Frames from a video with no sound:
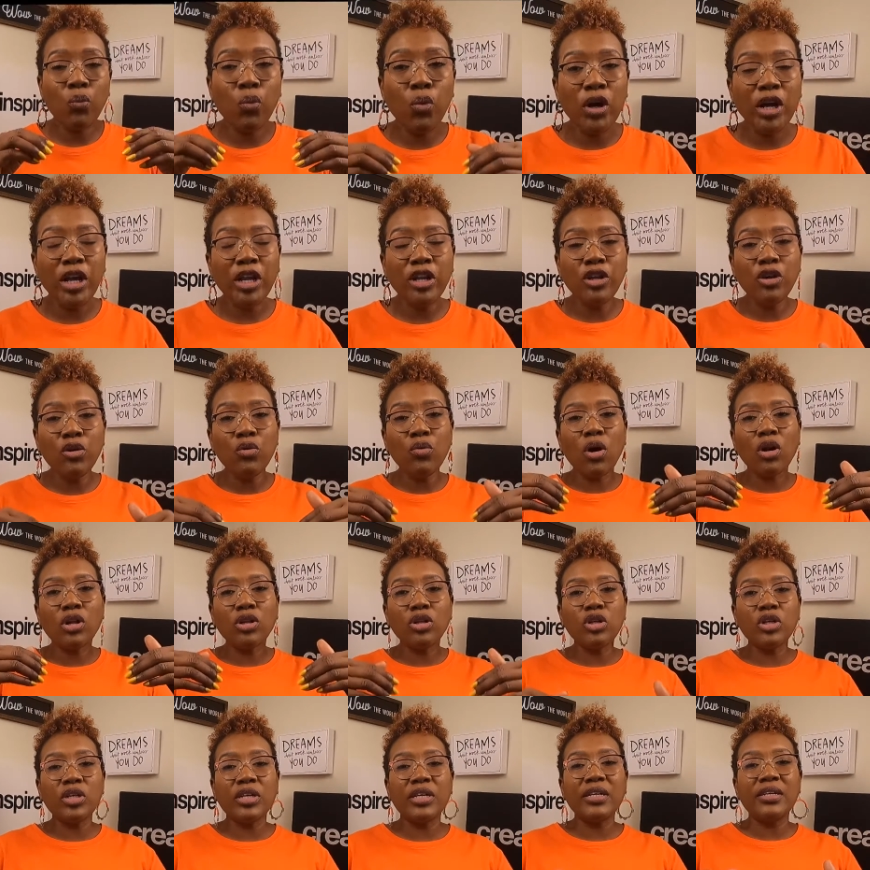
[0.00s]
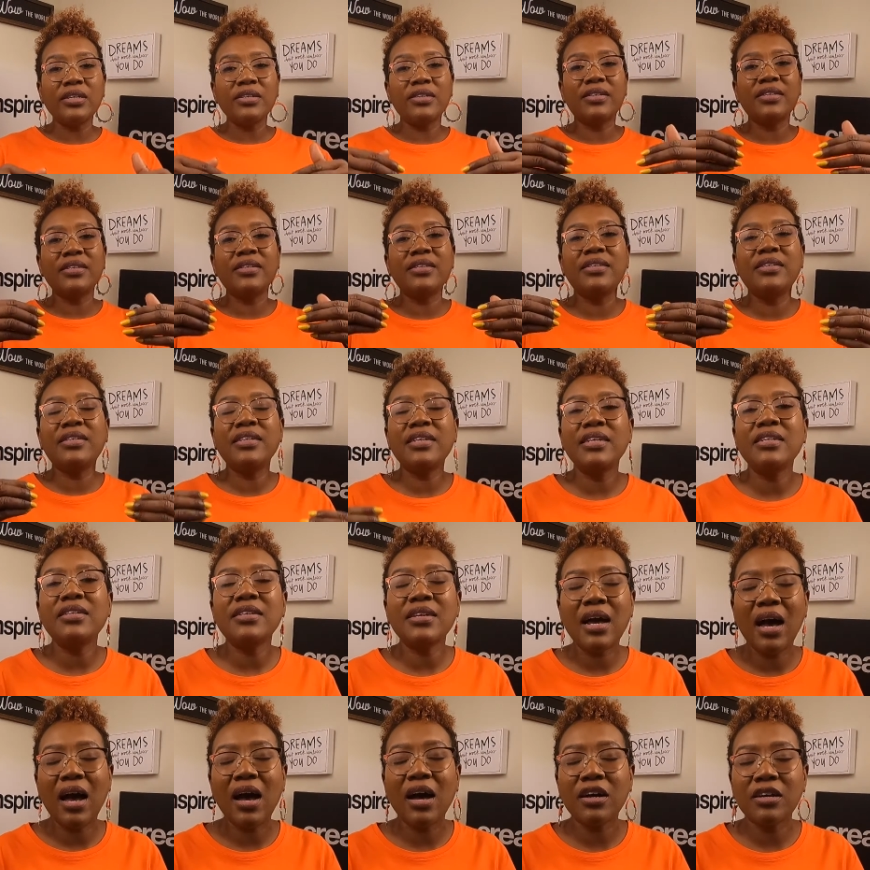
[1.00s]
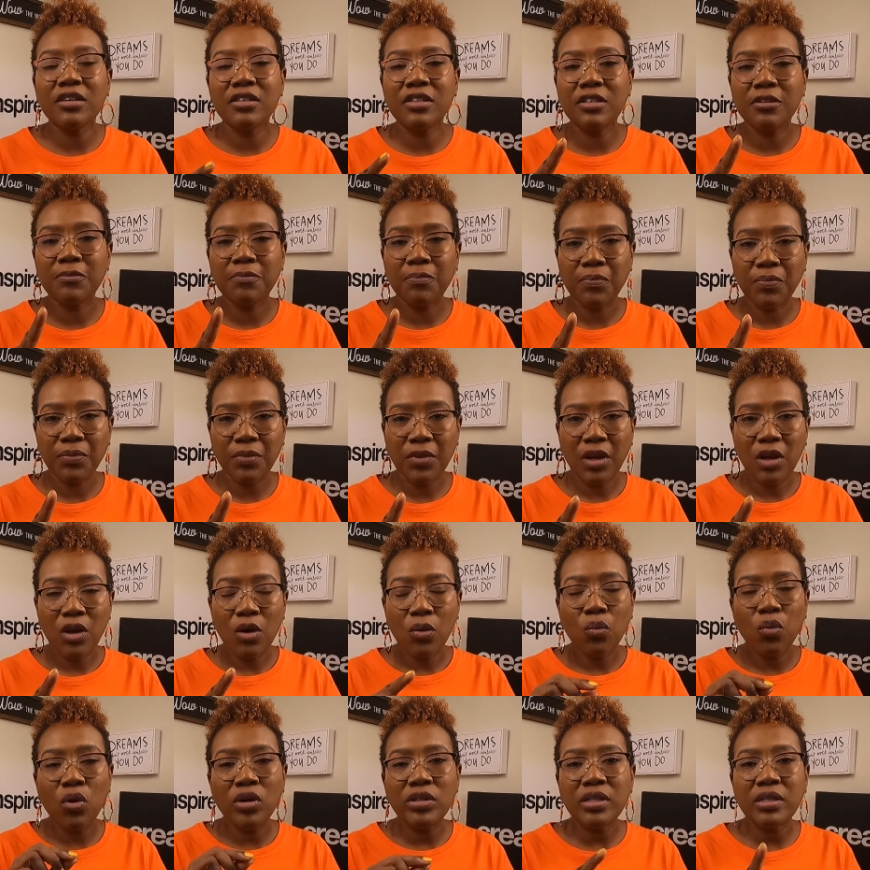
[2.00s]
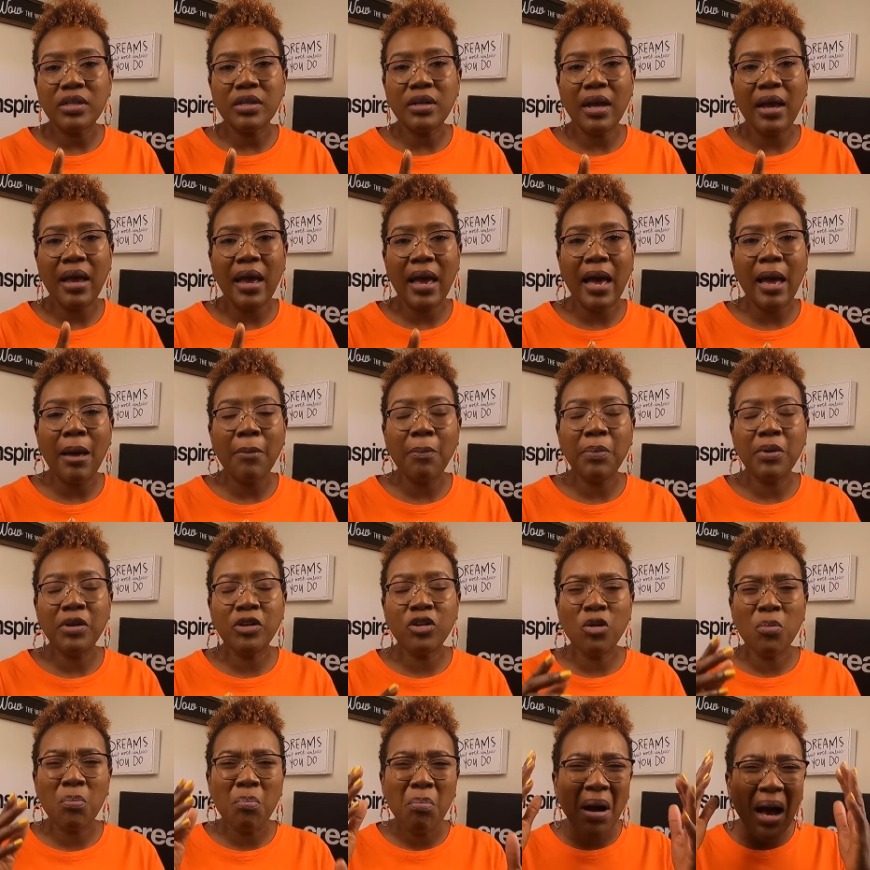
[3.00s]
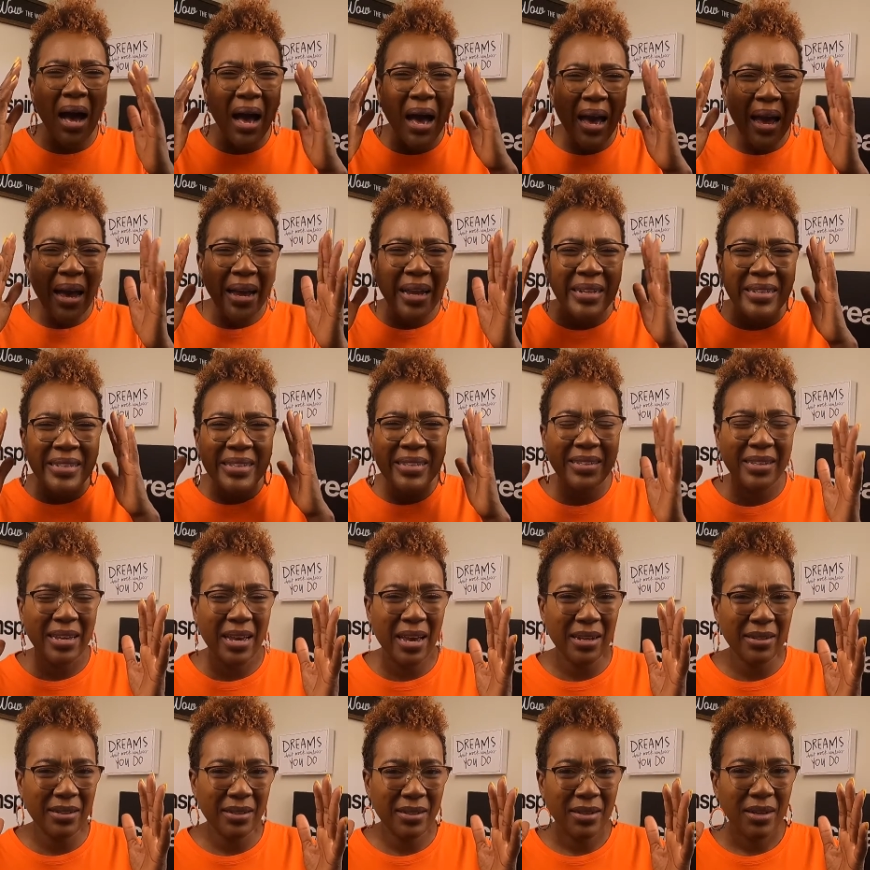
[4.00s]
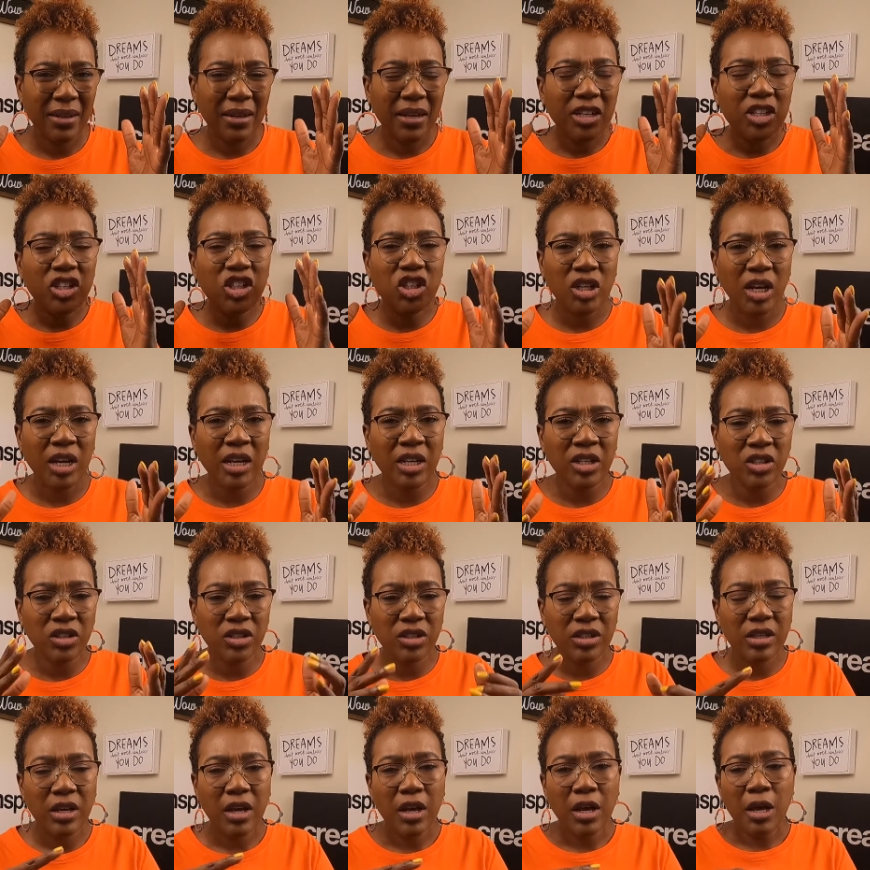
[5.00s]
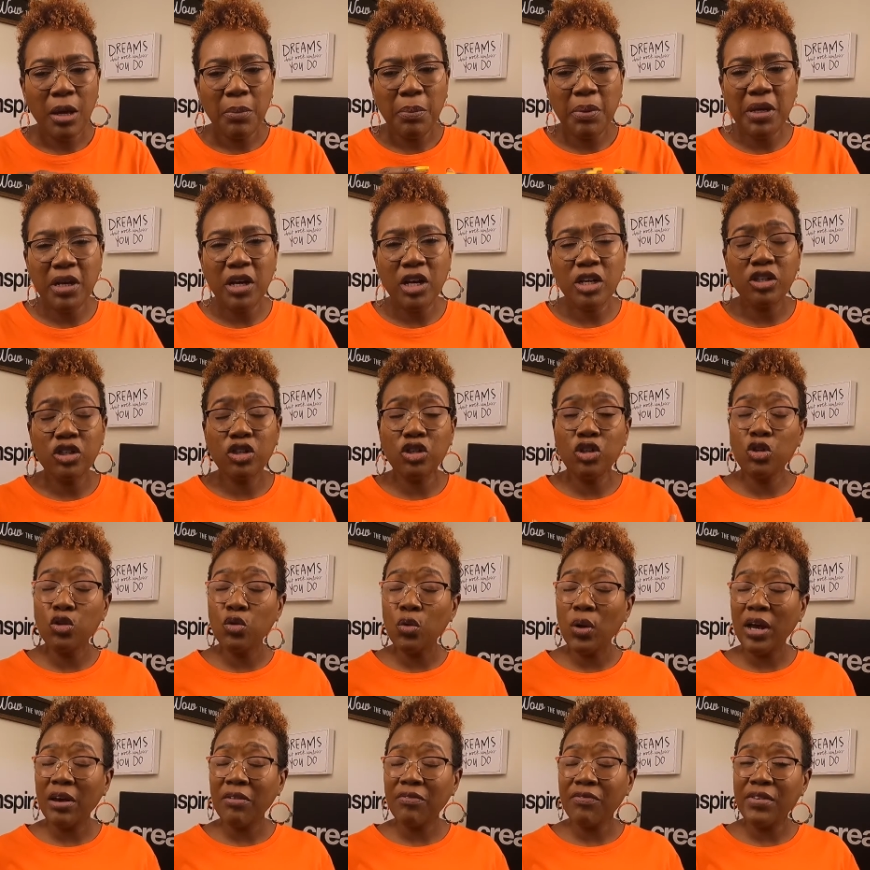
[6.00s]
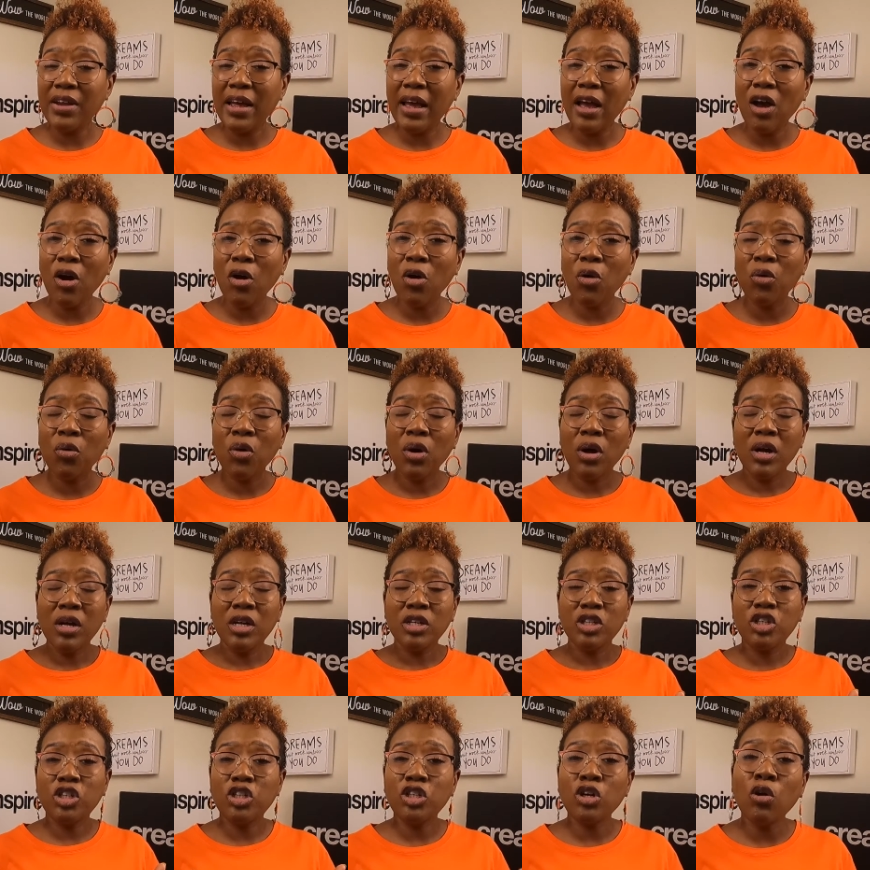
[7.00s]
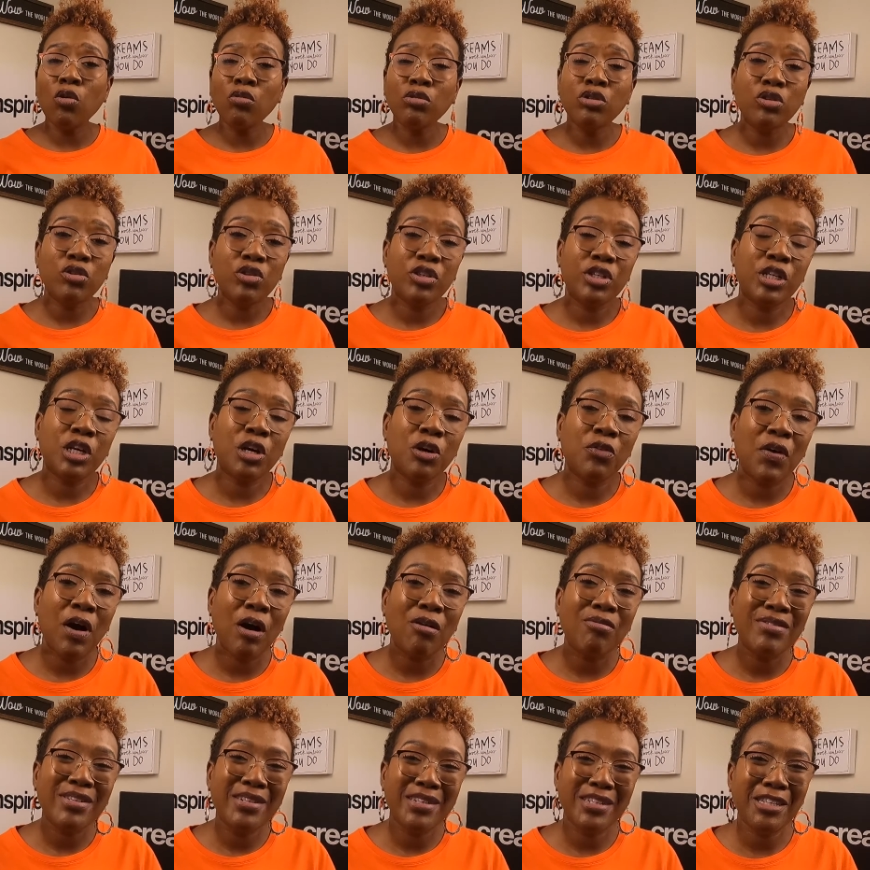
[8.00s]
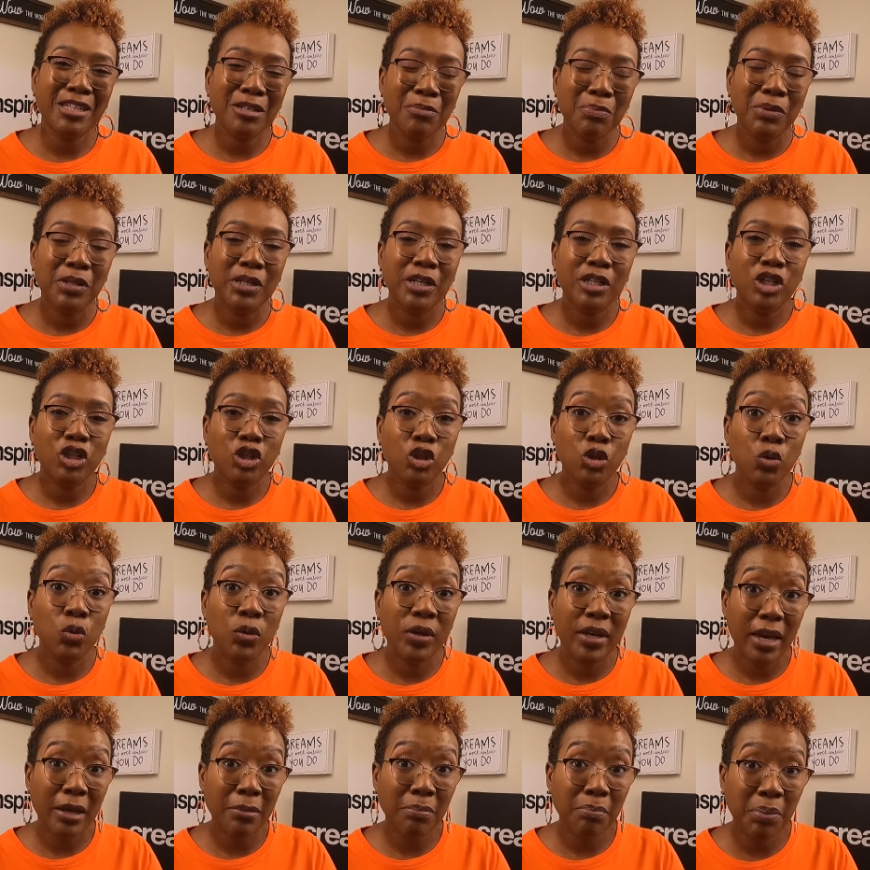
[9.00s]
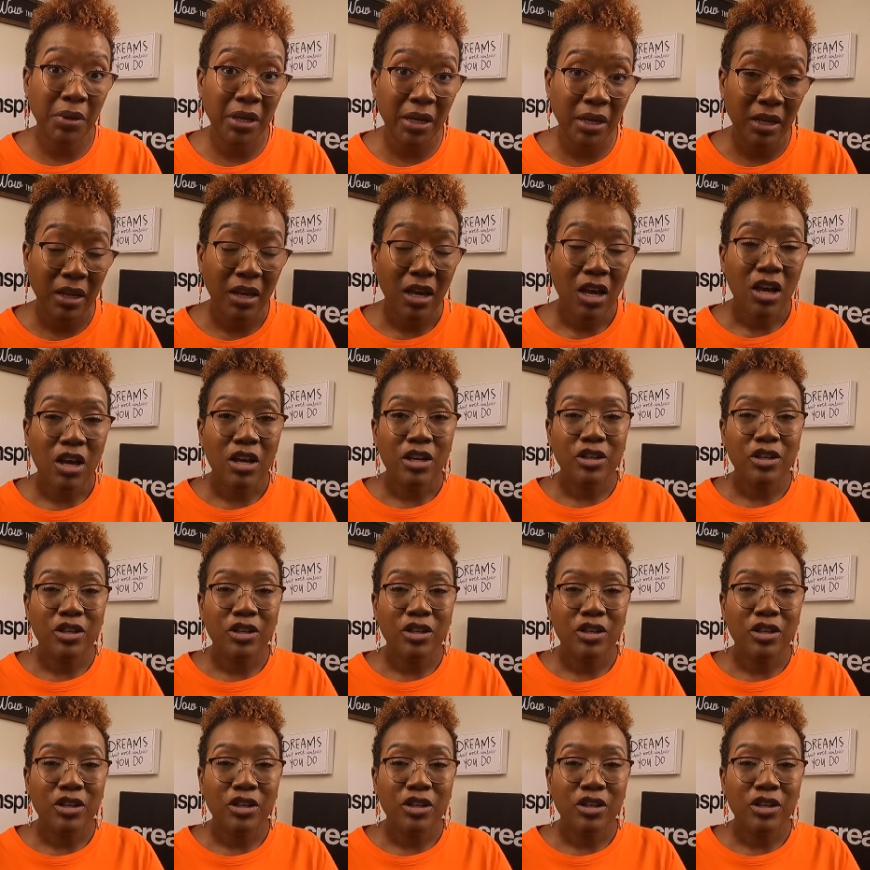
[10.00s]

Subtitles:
when you are looking to detox, what's going to happen? Your mindset changes because you have now shown yourself how disciplined you can be.